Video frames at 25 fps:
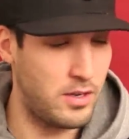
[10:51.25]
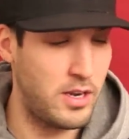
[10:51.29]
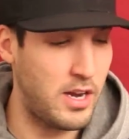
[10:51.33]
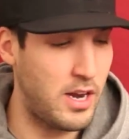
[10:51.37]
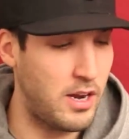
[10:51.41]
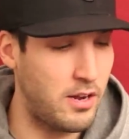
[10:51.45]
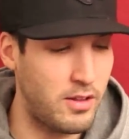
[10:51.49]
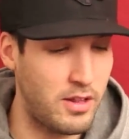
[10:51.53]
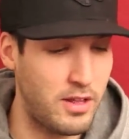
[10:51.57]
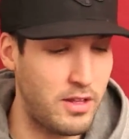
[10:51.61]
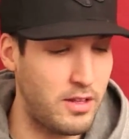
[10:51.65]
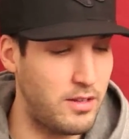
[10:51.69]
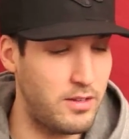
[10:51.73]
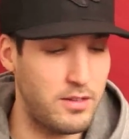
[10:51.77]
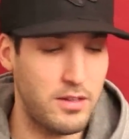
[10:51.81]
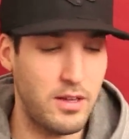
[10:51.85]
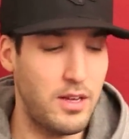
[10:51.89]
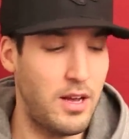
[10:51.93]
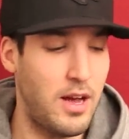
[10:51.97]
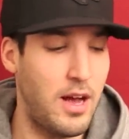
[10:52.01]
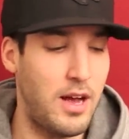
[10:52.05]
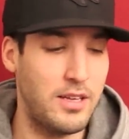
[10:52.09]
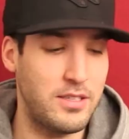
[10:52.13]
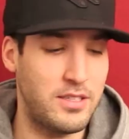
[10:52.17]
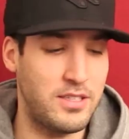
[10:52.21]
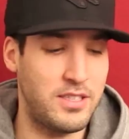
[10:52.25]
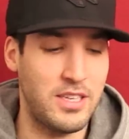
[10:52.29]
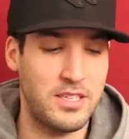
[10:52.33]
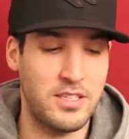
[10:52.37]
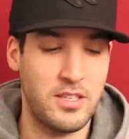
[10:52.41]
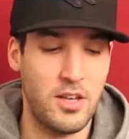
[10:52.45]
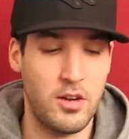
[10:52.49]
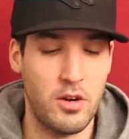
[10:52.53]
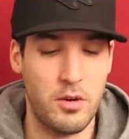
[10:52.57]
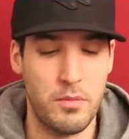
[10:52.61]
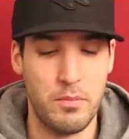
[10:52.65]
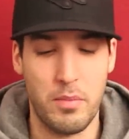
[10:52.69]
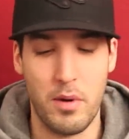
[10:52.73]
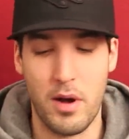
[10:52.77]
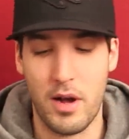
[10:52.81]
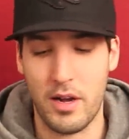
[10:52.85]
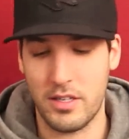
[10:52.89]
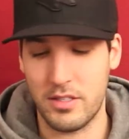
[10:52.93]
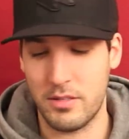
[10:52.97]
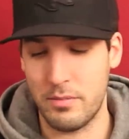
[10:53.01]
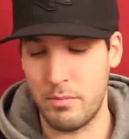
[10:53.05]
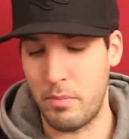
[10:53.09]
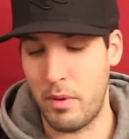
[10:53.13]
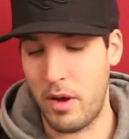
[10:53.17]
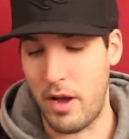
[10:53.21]
nearly uh, six hundred
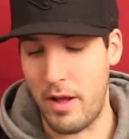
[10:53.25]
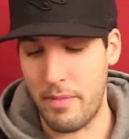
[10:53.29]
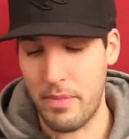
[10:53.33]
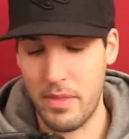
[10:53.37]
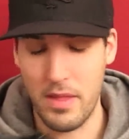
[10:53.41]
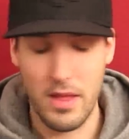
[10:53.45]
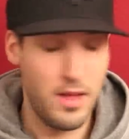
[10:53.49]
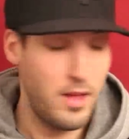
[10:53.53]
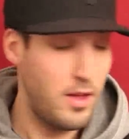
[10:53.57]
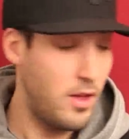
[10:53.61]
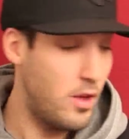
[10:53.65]
bucks, but